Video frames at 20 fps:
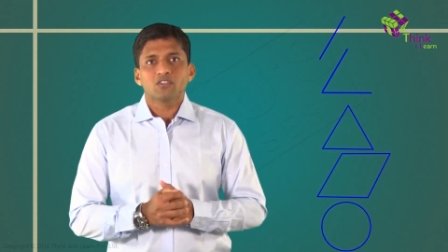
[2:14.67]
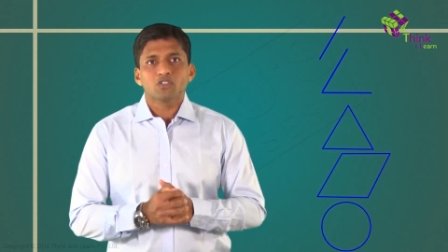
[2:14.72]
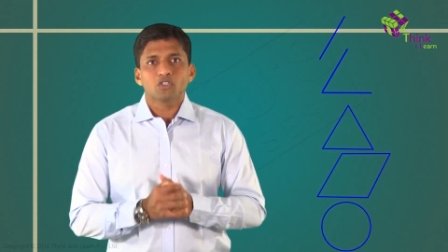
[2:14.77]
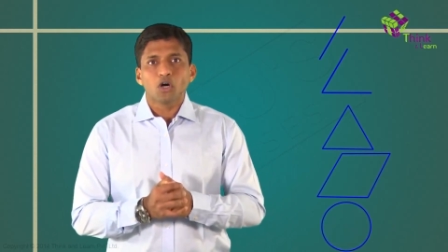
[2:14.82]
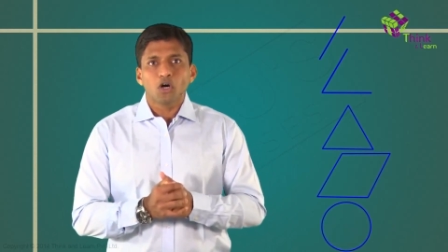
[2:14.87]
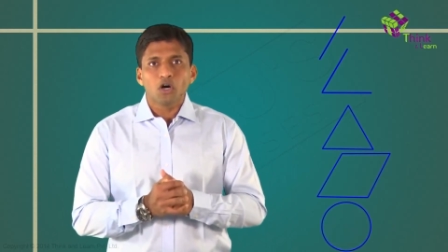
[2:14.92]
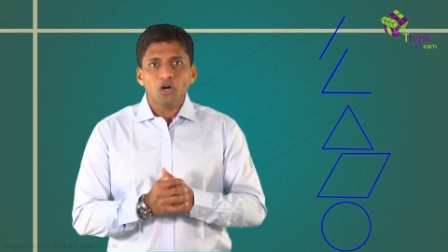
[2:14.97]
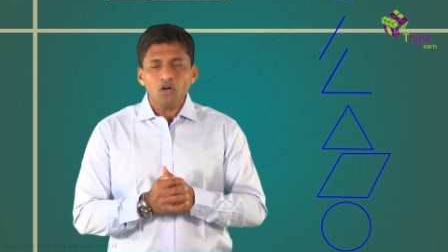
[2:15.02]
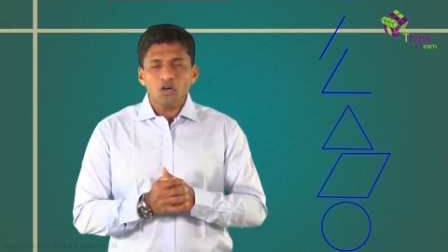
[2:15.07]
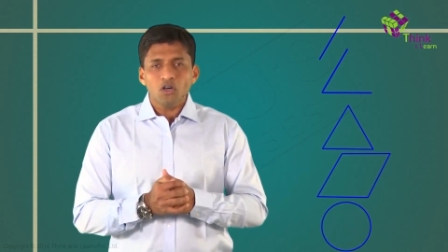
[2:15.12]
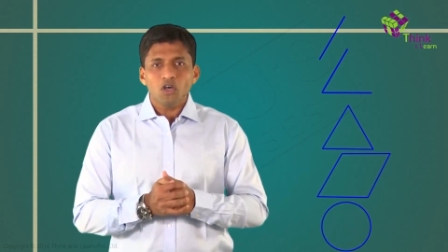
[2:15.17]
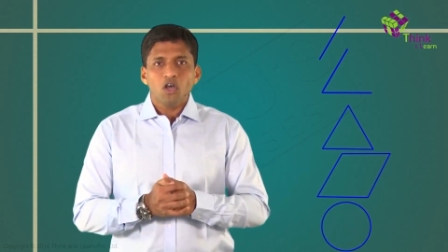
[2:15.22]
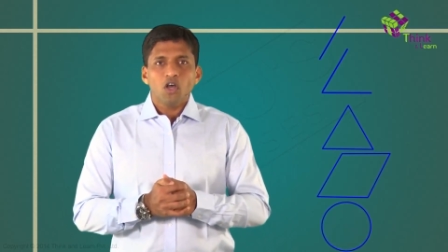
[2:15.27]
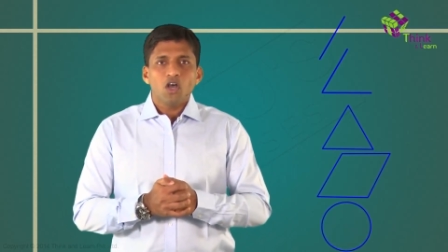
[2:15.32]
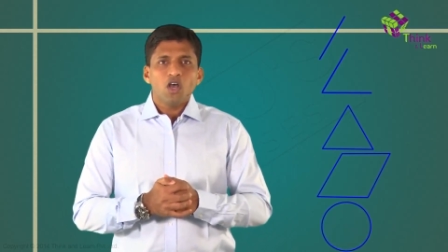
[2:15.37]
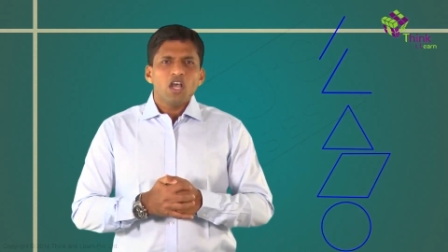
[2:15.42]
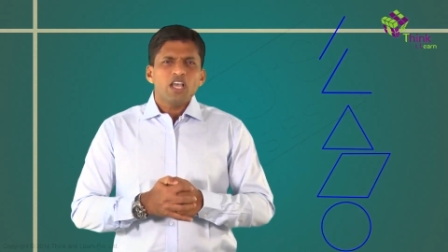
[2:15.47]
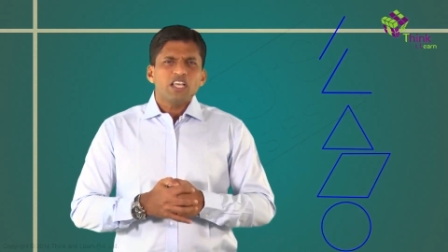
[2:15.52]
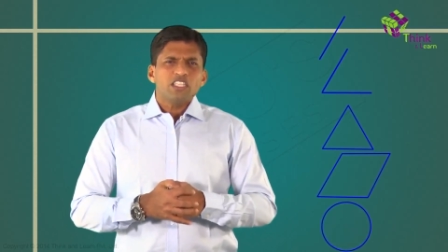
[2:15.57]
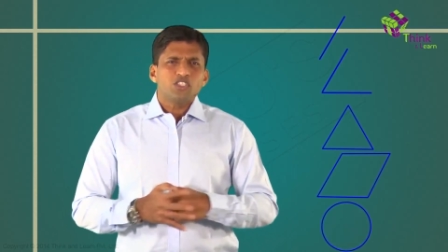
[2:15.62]
So
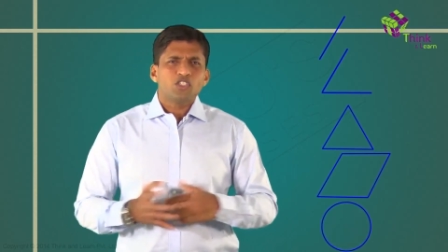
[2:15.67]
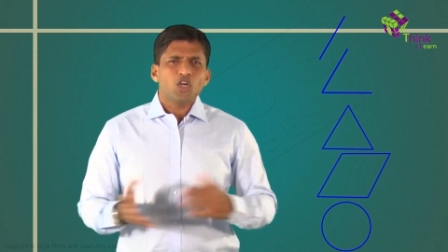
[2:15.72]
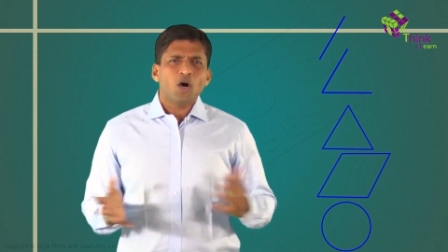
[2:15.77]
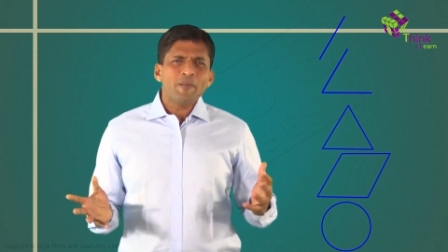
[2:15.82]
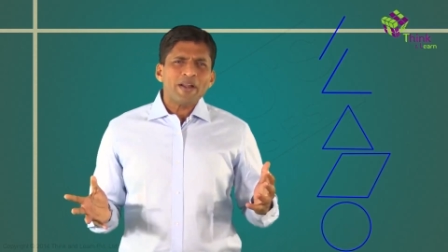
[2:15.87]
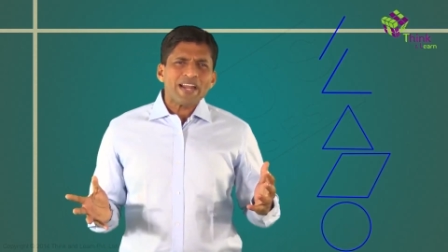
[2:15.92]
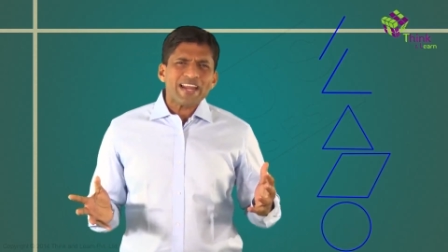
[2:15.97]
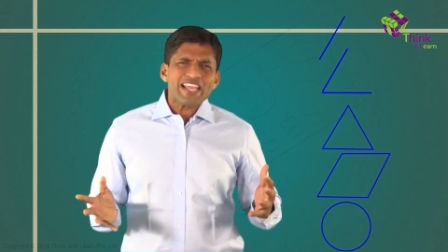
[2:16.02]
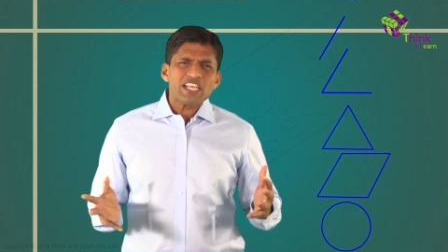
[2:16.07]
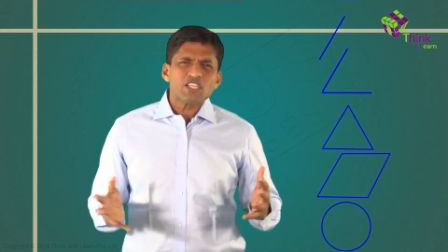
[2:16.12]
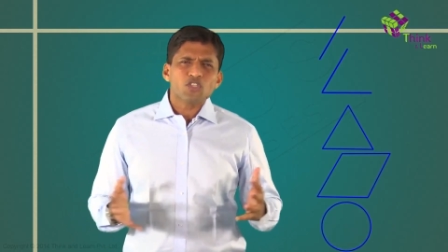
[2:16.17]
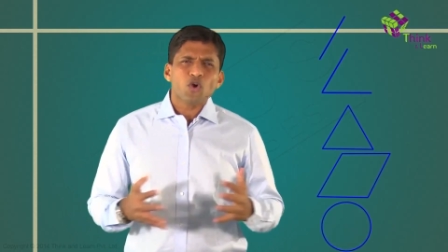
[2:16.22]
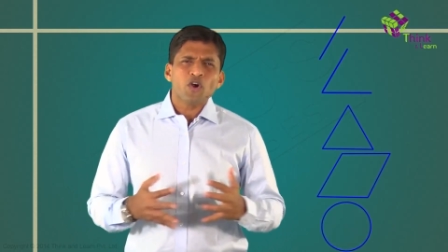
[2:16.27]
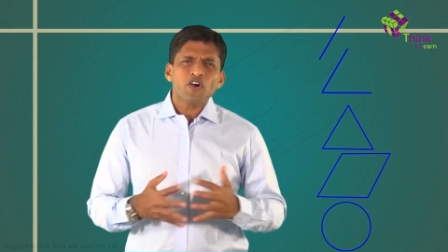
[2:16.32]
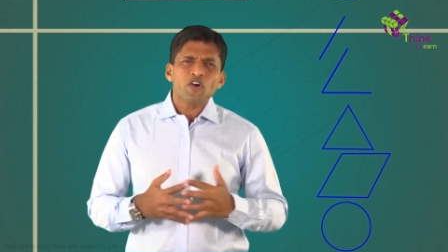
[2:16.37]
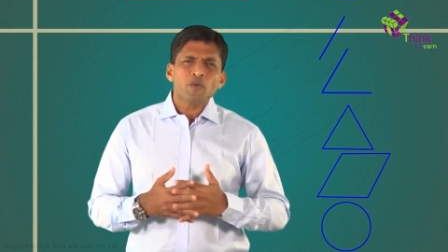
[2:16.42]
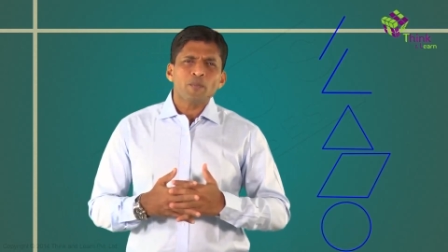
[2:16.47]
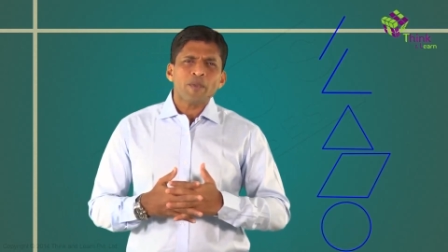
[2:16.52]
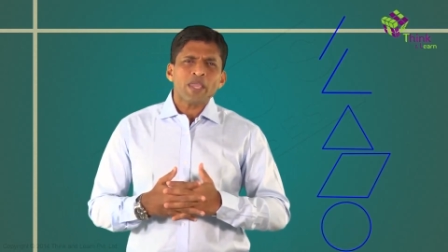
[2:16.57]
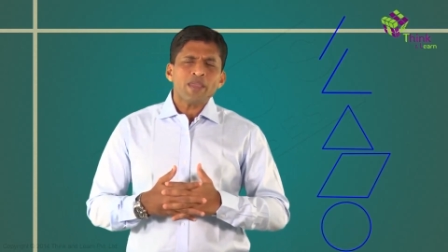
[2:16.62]
geometry is
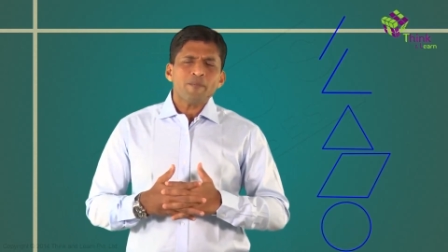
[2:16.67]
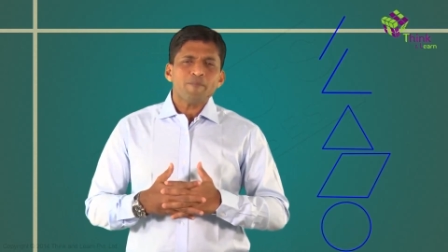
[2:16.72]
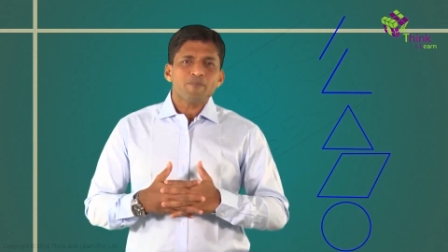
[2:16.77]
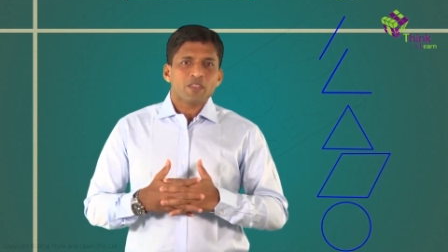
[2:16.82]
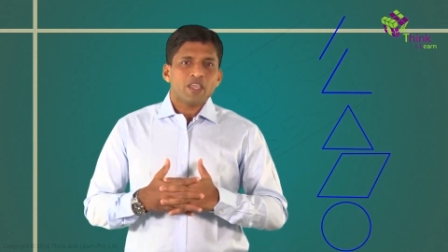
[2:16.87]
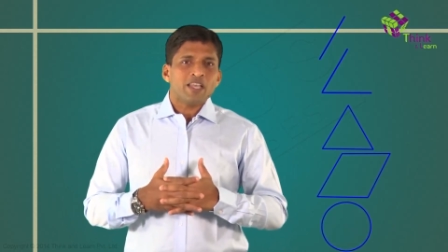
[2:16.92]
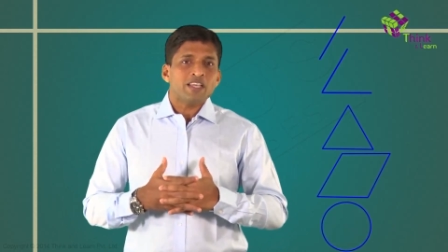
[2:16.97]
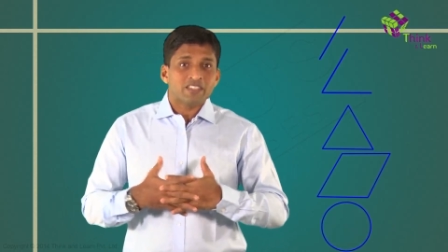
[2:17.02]
going to be,